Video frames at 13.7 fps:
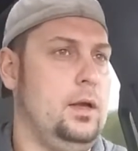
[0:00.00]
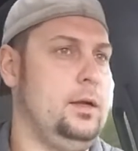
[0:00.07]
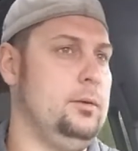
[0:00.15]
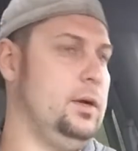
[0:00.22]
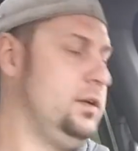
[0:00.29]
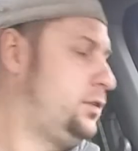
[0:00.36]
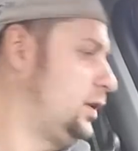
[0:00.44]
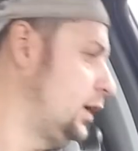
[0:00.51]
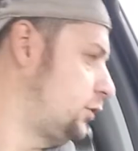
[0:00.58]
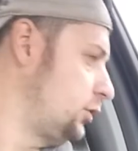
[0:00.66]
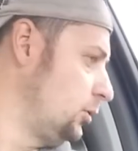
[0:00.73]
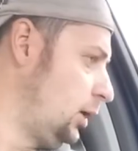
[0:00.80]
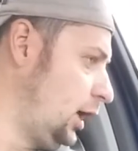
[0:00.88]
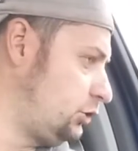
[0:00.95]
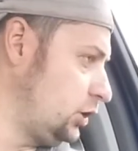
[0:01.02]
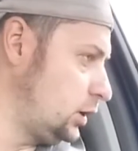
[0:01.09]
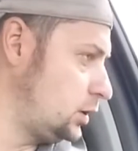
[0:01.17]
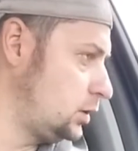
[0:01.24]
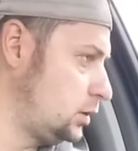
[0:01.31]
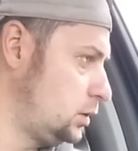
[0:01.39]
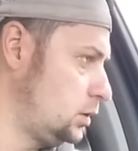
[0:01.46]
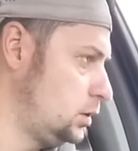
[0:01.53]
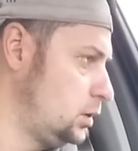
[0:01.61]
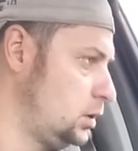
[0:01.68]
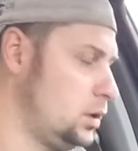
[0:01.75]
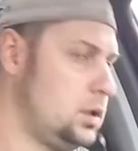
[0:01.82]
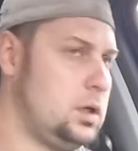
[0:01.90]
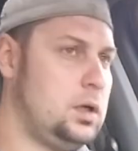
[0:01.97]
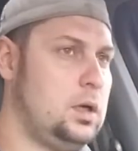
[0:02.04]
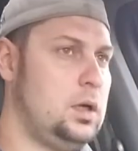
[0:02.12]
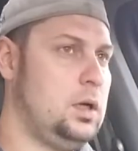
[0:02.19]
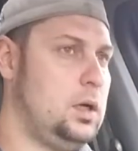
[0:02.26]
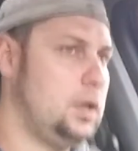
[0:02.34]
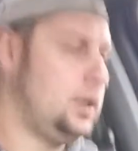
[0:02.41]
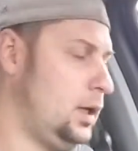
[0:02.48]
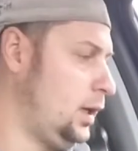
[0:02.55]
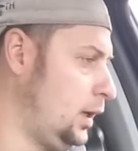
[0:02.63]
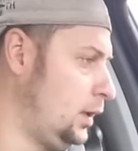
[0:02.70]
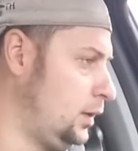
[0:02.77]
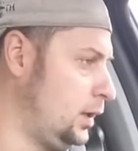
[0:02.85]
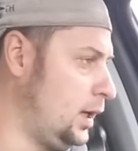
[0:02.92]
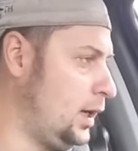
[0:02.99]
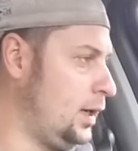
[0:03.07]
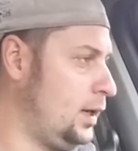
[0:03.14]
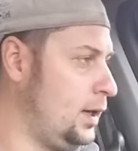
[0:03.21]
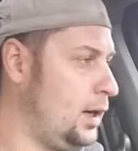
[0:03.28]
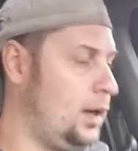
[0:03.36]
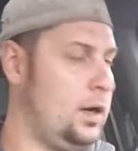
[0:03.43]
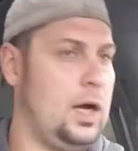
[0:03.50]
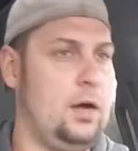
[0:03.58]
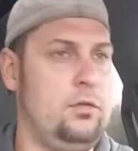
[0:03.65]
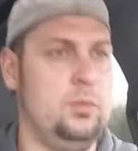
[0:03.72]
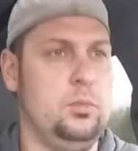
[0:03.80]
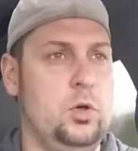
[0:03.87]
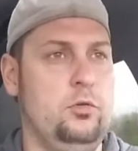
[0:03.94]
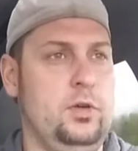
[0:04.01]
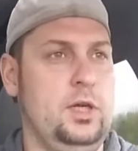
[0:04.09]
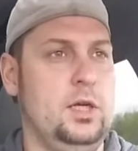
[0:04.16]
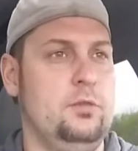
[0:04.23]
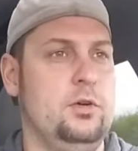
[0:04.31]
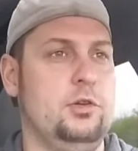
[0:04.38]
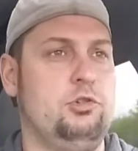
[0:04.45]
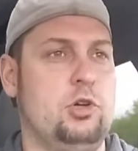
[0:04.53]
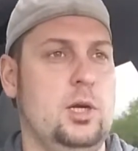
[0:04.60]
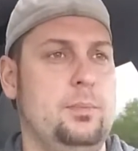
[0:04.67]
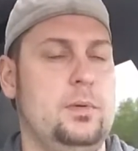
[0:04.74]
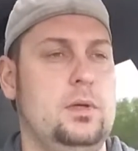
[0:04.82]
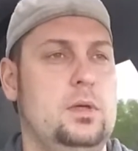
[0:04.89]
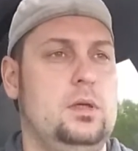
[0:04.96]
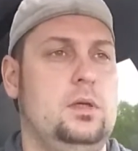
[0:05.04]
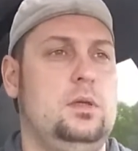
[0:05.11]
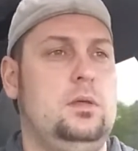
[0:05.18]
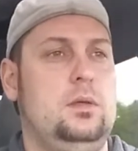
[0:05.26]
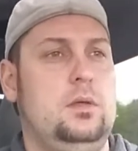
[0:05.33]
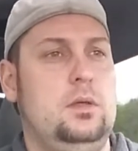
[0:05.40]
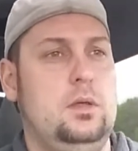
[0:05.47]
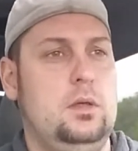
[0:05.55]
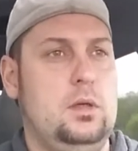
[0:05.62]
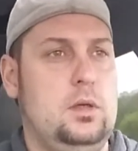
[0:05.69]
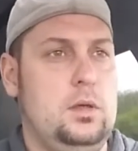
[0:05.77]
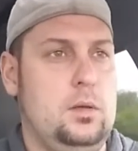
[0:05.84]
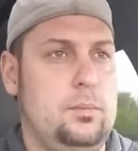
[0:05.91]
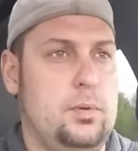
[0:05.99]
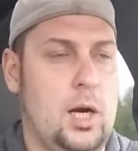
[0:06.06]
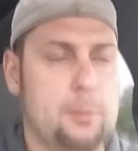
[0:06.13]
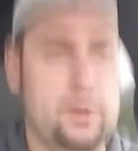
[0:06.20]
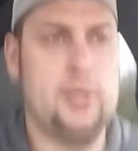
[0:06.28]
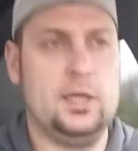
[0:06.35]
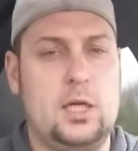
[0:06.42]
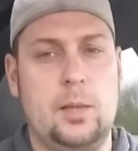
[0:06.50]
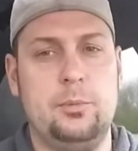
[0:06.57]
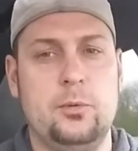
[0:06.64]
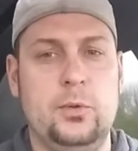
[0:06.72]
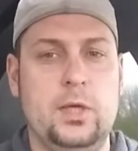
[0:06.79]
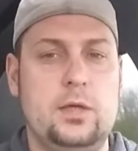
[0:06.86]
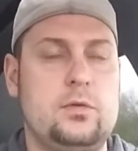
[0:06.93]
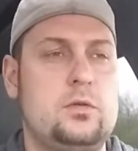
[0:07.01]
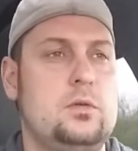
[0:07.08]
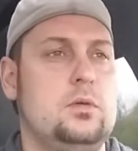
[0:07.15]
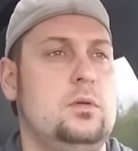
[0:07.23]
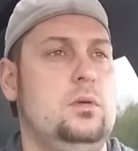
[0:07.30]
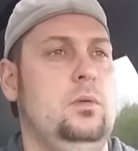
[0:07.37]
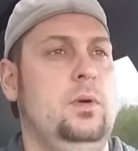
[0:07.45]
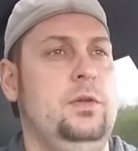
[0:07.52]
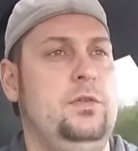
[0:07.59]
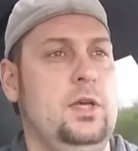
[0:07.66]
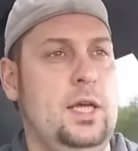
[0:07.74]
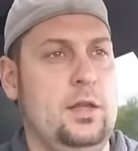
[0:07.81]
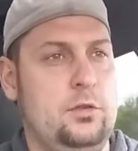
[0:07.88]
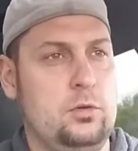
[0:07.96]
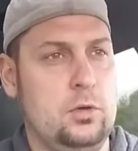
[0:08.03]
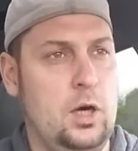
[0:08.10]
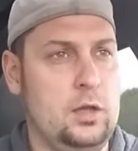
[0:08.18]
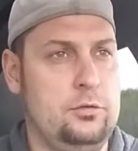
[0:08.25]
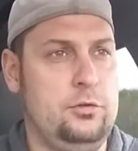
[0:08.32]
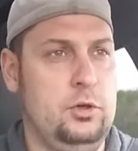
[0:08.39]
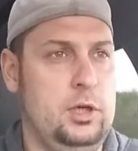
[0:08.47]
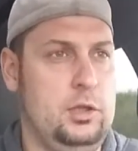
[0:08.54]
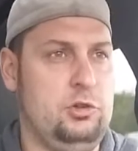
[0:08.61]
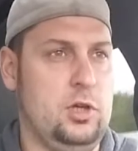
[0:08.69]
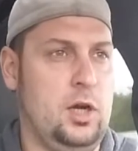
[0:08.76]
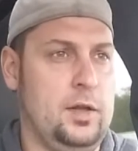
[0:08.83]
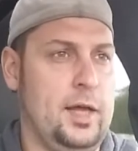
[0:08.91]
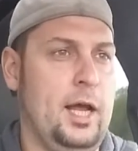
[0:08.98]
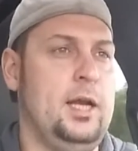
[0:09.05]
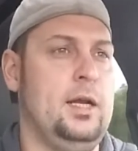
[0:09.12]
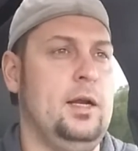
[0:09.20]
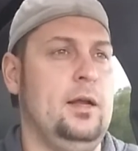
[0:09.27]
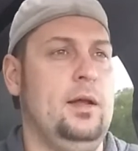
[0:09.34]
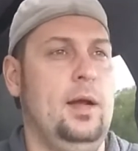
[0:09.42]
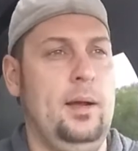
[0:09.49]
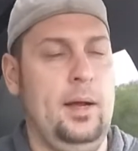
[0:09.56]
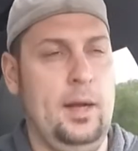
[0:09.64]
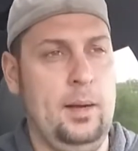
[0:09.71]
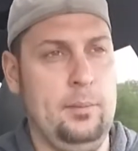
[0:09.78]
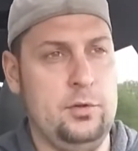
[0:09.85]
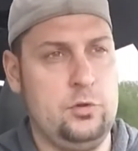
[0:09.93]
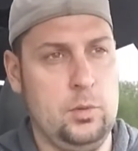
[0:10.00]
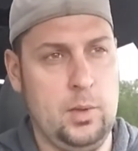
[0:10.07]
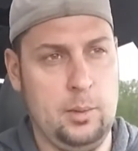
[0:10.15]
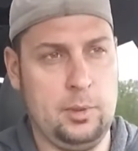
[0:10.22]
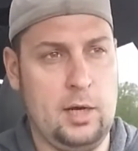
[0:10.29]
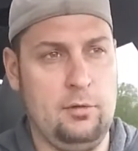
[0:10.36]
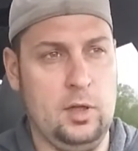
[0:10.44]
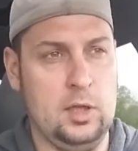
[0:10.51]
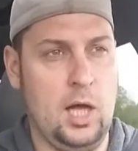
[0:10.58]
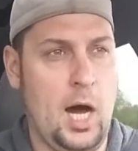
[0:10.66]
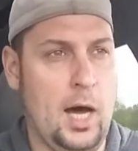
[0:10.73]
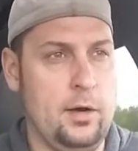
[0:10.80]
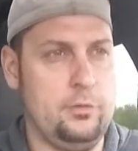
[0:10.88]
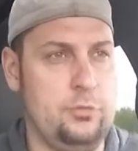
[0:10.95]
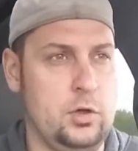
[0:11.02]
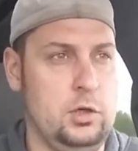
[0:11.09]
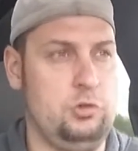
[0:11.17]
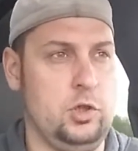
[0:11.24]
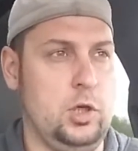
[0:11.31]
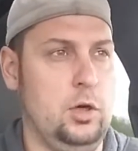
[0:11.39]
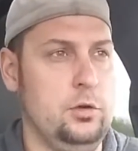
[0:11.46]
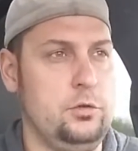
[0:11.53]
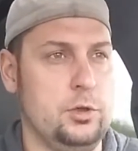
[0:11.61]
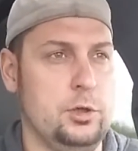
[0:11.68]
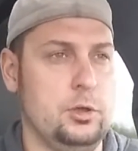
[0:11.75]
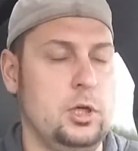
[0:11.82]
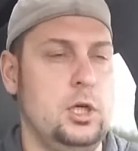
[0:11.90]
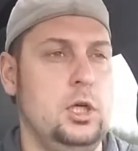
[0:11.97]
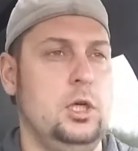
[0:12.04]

Anyways, thanks for watching. And I'll have a movie of our trip probably in a couple weeks, once I get through all the footage and all the editing. I'm assuming I'm going to have a lot of footage to go through,